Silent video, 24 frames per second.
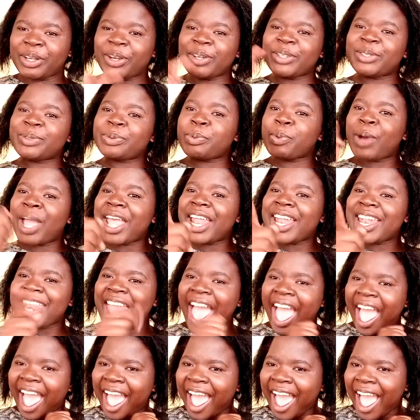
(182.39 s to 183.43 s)
because we're
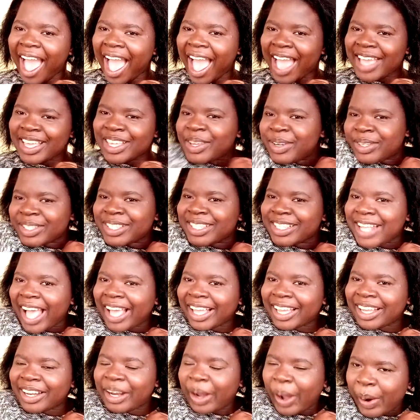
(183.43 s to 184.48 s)
not. You're
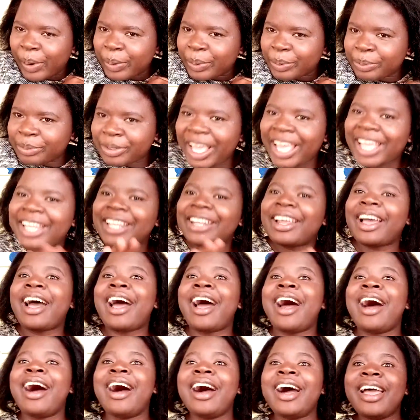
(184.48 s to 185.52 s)
stuck at home, and
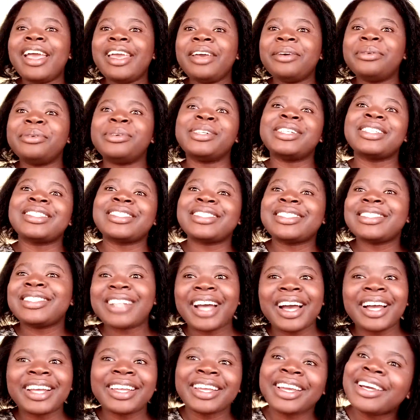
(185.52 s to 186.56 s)
I was
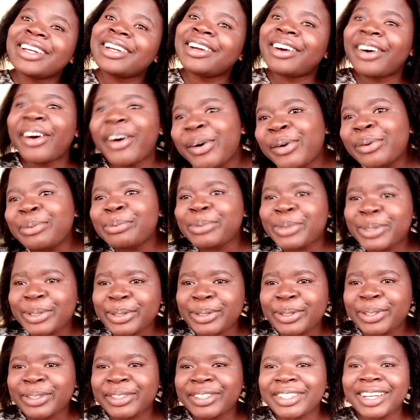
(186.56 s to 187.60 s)
stuck at home
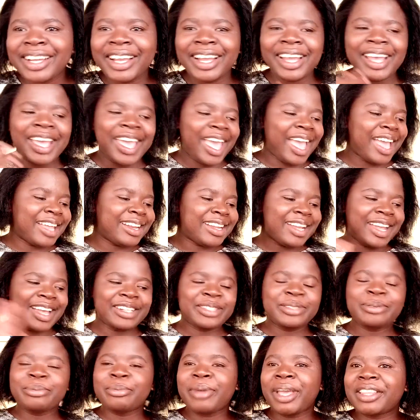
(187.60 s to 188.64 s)
too, and I
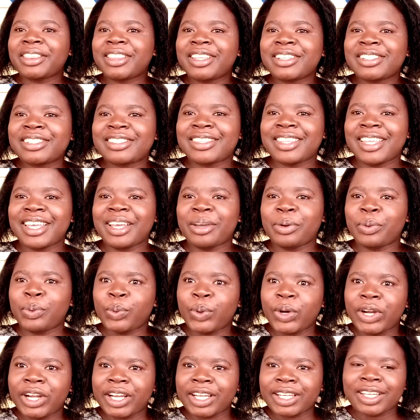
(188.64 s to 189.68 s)
had to make this thing
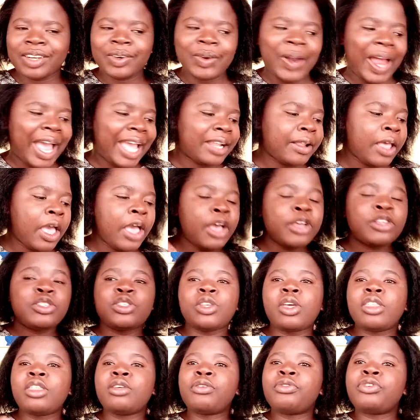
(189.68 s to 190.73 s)
work, right?
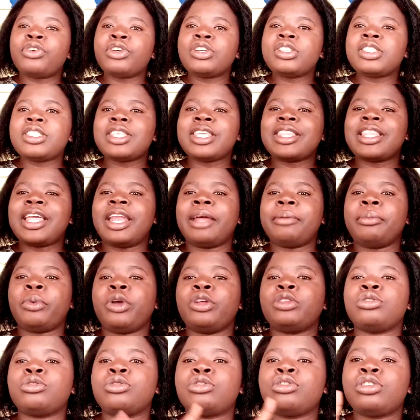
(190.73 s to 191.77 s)
So the first thing that I'm
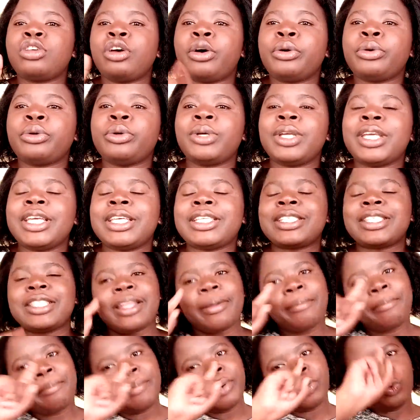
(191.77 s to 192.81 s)
going to tell you is,
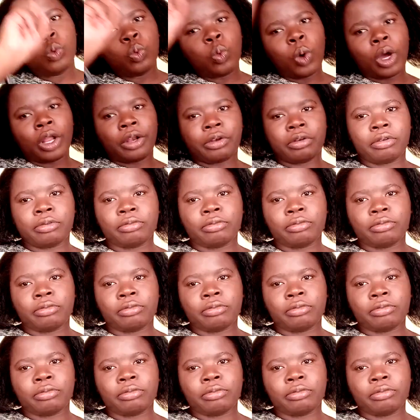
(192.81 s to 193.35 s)
number one,